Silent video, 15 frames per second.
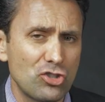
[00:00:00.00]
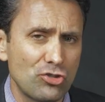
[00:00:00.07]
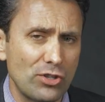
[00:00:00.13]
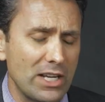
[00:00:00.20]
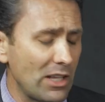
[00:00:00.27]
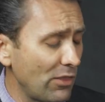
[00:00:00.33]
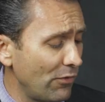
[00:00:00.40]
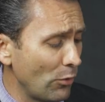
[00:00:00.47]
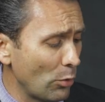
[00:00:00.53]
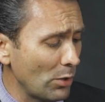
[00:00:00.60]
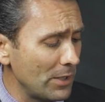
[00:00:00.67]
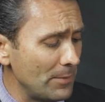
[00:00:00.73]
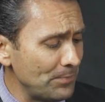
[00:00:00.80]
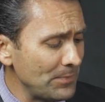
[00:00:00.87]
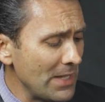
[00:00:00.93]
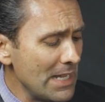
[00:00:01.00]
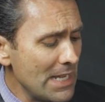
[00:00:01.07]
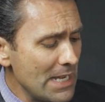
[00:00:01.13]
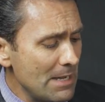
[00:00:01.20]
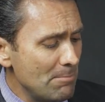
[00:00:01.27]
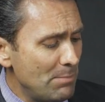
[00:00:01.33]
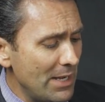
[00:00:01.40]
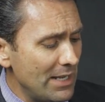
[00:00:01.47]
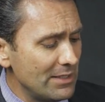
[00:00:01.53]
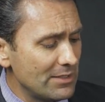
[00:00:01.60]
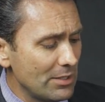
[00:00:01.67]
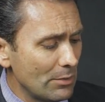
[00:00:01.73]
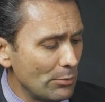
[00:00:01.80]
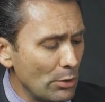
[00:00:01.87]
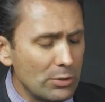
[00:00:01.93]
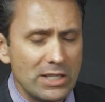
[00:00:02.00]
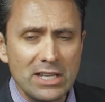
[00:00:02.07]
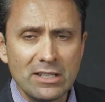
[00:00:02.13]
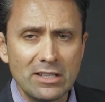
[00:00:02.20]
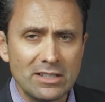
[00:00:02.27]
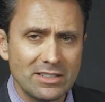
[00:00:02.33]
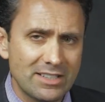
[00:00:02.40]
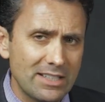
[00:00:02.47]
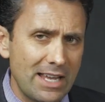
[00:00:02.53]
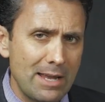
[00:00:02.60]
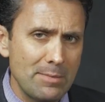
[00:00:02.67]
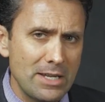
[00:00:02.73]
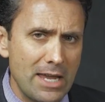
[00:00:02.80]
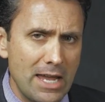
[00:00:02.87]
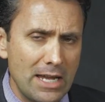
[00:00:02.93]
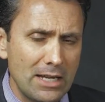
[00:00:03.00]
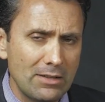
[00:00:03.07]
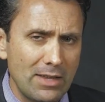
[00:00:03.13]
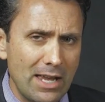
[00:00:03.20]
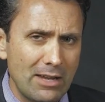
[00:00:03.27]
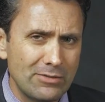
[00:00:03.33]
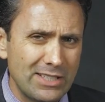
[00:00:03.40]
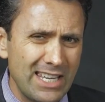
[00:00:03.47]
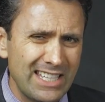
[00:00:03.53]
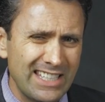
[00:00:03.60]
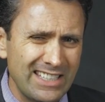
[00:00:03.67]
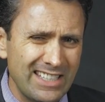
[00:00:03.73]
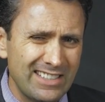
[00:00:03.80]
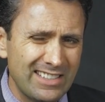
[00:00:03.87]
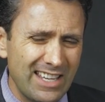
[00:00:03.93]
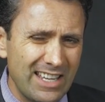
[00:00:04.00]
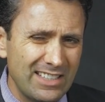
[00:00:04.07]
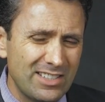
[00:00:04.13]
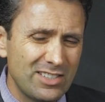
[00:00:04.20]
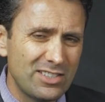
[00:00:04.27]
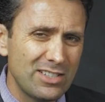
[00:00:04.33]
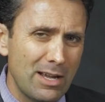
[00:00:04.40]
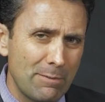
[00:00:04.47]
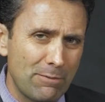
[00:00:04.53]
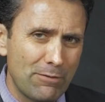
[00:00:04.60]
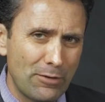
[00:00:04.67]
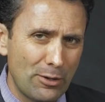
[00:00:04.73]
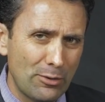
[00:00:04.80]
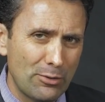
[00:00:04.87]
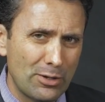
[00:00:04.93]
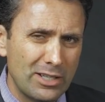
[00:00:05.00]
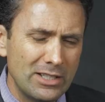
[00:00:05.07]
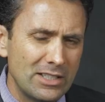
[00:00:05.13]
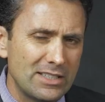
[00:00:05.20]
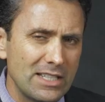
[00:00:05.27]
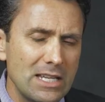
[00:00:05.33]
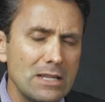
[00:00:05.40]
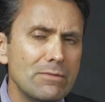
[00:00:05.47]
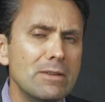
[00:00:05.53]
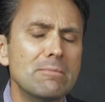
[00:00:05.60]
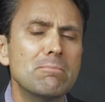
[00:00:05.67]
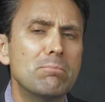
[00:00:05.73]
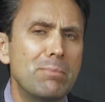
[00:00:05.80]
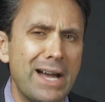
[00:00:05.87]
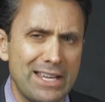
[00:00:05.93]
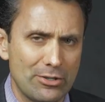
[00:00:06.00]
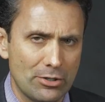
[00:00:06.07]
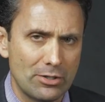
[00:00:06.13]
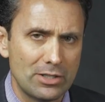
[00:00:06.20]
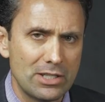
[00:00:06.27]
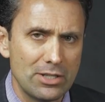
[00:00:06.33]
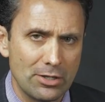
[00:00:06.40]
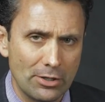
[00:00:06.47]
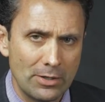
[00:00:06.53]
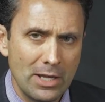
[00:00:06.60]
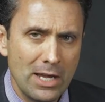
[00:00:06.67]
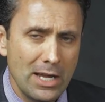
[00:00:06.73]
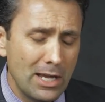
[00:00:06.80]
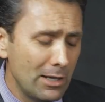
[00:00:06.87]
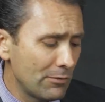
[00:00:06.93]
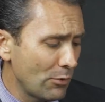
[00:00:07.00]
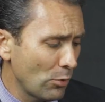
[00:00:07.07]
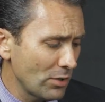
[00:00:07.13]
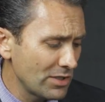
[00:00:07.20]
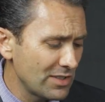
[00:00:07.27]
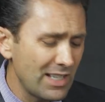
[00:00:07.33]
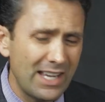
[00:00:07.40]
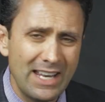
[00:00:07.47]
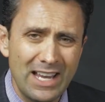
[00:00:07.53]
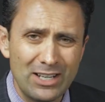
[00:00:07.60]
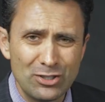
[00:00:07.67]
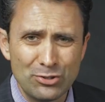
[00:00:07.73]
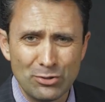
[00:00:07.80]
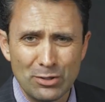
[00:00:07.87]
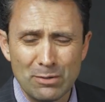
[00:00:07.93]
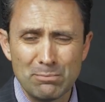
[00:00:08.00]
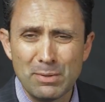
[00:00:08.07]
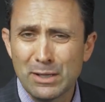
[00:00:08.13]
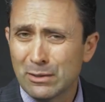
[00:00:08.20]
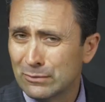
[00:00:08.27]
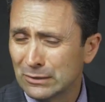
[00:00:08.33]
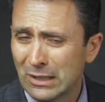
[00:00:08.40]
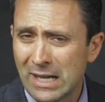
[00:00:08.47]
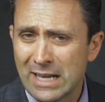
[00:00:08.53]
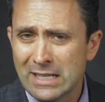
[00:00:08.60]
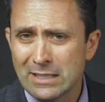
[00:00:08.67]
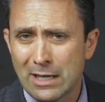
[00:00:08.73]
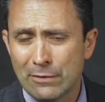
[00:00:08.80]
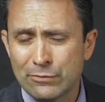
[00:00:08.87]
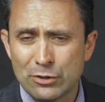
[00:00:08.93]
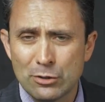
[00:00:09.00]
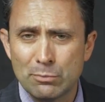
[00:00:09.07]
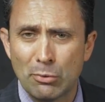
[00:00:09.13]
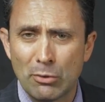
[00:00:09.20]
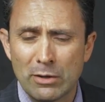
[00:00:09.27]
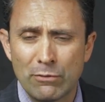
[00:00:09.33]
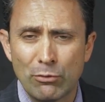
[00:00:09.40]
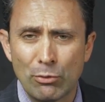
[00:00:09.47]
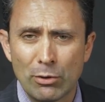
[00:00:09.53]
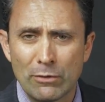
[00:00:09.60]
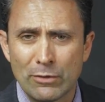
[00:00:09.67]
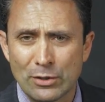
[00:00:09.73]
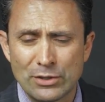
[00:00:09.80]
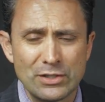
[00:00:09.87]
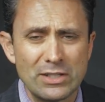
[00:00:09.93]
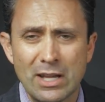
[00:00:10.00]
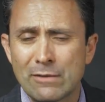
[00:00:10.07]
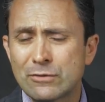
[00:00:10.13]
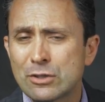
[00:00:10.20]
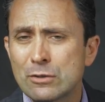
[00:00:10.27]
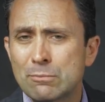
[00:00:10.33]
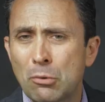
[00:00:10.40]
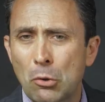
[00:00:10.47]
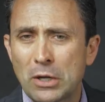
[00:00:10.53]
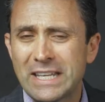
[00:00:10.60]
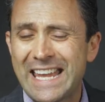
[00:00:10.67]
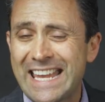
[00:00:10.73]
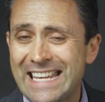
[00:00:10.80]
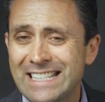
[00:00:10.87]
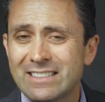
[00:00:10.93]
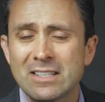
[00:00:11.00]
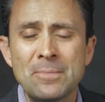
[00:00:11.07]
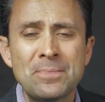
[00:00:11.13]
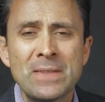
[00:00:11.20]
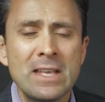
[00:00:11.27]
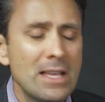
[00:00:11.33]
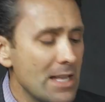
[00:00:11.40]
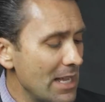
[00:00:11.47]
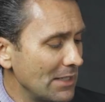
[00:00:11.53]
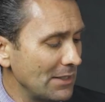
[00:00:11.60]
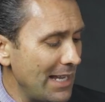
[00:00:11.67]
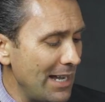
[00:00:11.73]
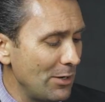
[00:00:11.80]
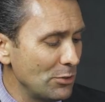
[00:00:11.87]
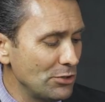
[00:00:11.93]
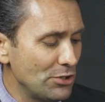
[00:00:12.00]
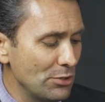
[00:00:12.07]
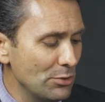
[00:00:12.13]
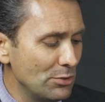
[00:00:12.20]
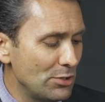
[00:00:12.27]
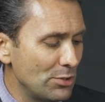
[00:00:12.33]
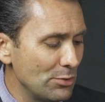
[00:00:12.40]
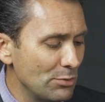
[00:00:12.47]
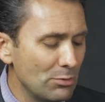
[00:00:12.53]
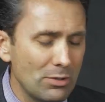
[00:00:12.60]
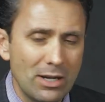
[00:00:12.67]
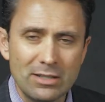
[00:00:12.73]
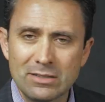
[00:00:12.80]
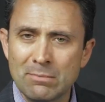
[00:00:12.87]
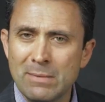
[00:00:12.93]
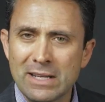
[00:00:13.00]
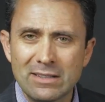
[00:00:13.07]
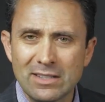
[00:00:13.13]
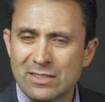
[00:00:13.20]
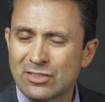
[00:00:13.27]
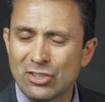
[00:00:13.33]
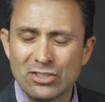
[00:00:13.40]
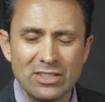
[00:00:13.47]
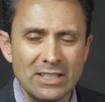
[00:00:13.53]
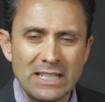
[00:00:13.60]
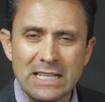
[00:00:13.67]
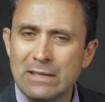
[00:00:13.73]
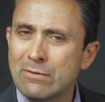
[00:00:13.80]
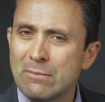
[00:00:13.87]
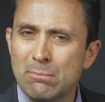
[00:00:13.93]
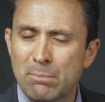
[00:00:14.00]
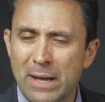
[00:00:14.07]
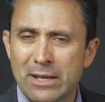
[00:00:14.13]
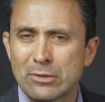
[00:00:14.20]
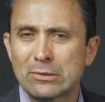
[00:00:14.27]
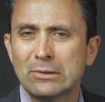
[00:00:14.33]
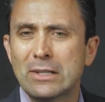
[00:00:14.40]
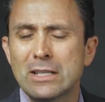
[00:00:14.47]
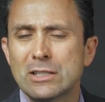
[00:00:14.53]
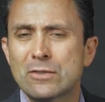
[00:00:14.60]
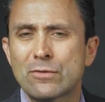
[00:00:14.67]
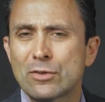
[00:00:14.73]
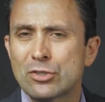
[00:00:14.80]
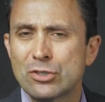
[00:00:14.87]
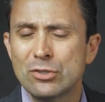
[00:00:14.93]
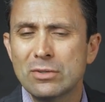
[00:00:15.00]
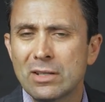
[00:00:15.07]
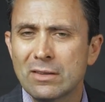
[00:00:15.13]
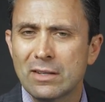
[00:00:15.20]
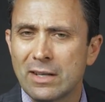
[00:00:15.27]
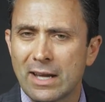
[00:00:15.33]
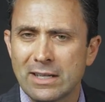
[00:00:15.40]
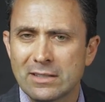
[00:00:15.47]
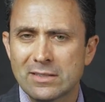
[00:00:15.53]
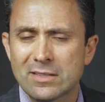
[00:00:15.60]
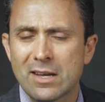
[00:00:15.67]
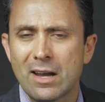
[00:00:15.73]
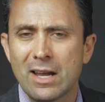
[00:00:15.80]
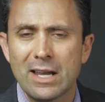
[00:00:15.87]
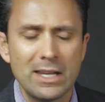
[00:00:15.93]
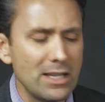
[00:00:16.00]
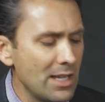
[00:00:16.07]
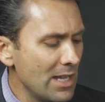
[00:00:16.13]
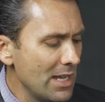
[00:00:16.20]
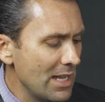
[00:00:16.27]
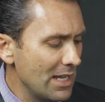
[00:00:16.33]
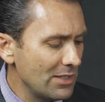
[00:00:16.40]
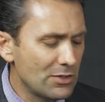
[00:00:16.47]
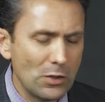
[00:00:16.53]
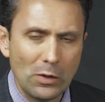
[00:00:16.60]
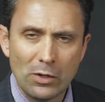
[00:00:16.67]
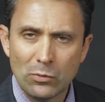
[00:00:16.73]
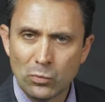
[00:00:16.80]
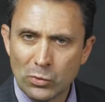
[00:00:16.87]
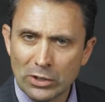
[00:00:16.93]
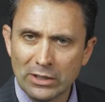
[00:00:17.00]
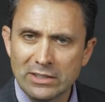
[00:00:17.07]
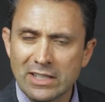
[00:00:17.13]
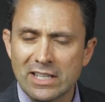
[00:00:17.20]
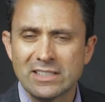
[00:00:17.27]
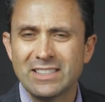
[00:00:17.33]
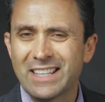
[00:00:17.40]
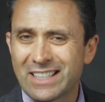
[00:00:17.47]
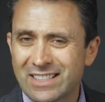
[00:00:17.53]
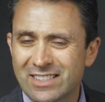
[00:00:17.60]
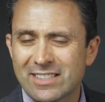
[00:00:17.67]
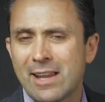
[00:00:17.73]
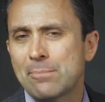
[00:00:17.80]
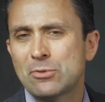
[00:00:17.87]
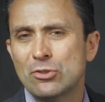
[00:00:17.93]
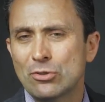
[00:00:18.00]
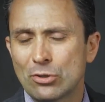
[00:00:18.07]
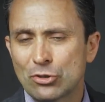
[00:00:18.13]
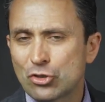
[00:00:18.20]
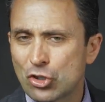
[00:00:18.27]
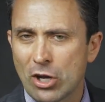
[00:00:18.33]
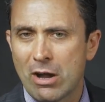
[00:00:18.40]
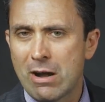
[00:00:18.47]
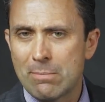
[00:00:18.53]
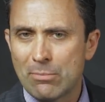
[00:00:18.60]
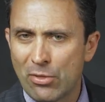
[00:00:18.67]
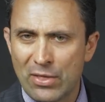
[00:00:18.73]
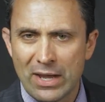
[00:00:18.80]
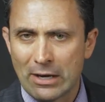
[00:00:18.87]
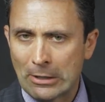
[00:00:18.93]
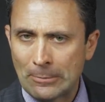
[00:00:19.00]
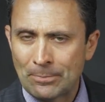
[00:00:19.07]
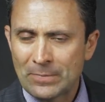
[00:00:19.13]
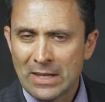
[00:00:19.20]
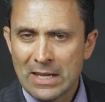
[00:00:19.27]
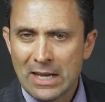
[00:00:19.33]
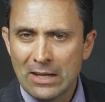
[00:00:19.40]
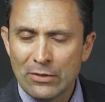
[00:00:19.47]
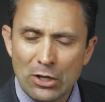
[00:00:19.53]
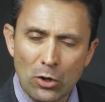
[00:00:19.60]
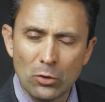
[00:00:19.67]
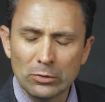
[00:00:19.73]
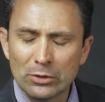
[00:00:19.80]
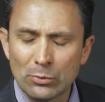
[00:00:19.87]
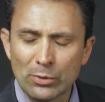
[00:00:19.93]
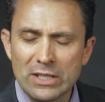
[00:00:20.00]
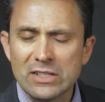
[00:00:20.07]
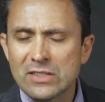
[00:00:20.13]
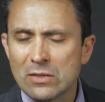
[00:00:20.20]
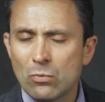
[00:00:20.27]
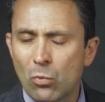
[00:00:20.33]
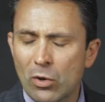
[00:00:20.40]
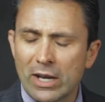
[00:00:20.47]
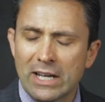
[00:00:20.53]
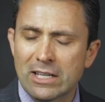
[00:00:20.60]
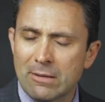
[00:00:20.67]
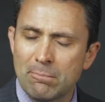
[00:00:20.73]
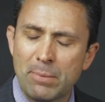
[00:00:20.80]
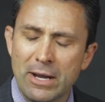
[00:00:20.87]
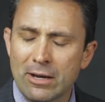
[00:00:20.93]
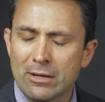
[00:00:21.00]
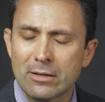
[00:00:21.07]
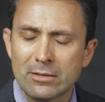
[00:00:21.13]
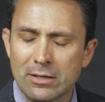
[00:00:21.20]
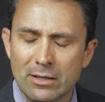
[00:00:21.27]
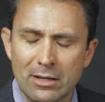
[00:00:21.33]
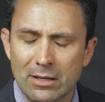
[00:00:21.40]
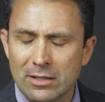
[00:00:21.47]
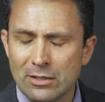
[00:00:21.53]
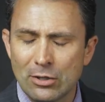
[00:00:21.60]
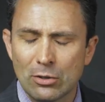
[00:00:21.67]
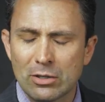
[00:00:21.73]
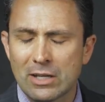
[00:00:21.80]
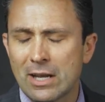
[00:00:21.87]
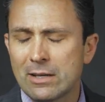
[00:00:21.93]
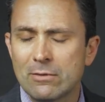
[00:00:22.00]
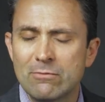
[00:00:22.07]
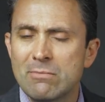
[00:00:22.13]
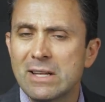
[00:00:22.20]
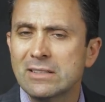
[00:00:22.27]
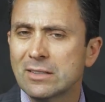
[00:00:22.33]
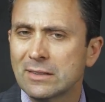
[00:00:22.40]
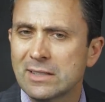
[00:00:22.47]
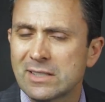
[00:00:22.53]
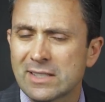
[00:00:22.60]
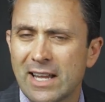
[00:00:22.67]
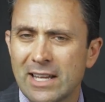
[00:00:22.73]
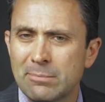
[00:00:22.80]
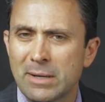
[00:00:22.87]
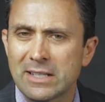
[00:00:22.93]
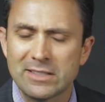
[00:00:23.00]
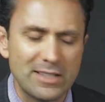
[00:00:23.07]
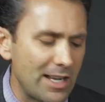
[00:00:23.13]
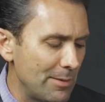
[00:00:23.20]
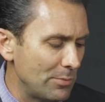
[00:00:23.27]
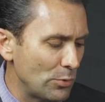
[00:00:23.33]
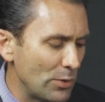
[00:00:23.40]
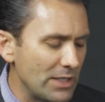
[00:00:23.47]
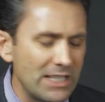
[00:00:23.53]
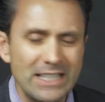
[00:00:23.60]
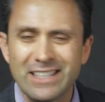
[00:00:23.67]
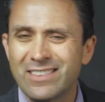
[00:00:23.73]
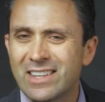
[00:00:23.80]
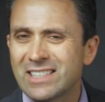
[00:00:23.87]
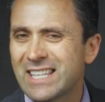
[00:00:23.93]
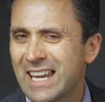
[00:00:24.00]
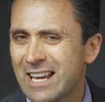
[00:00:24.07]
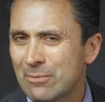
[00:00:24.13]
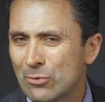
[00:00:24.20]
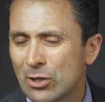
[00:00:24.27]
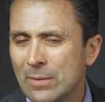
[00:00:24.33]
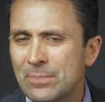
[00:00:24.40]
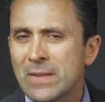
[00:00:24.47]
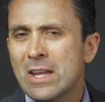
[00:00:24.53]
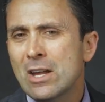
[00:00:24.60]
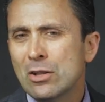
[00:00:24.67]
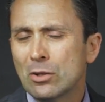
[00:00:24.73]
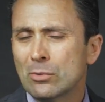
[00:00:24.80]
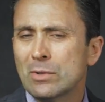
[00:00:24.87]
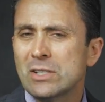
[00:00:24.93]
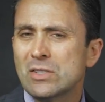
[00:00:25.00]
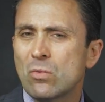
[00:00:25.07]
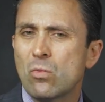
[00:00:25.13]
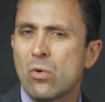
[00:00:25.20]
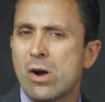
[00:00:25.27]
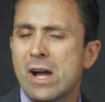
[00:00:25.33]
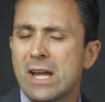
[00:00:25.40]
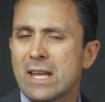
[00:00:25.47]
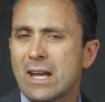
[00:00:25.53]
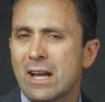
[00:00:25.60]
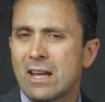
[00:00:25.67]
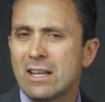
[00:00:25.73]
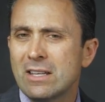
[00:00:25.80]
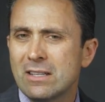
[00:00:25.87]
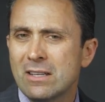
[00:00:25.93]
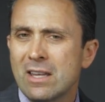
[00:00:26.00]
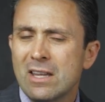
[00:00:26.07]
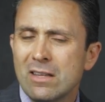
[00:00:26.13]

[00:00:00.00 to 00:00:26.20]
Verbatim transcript: a strength for it, but uh, Rokinon and they have taken it a step further and it's even better here. And of course that extra bit of light f2.4 versus f2.8, allows you to, uh, to make this just an even better lens for shooting the night sky. And so it really does an exceptional job there. And the only reason when I compared, uh, you know, kind of mentally side by side between it and the Tamron, the only reason why I